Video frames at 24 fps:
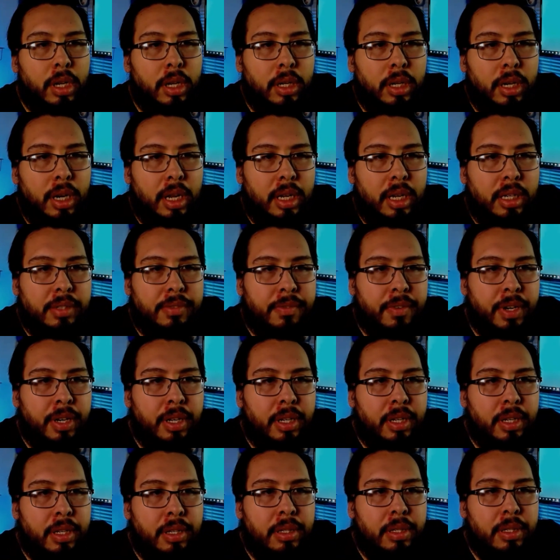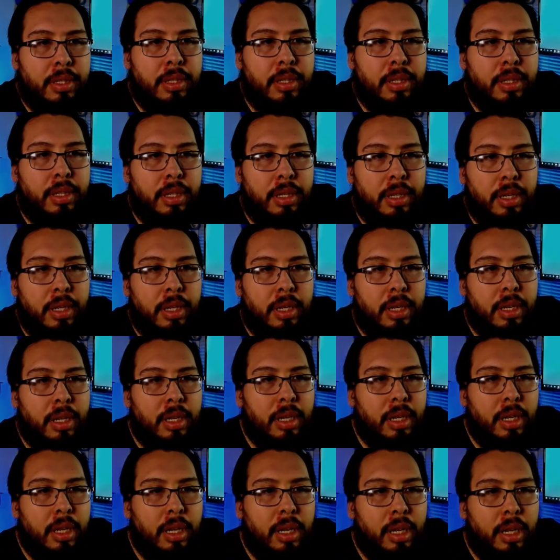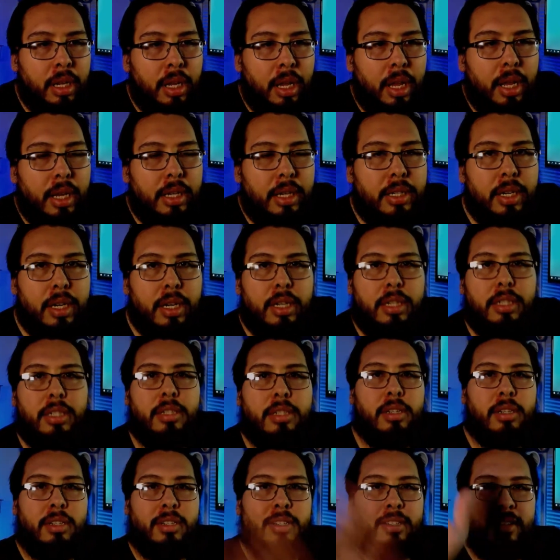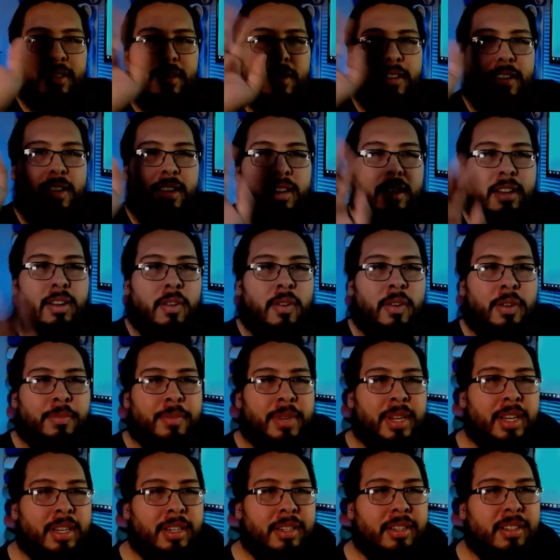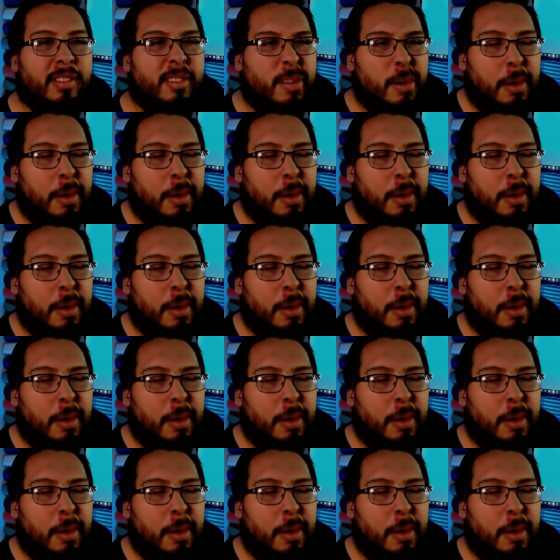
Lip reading: Nice, Frankie. Hey, Josh. How you doing, man?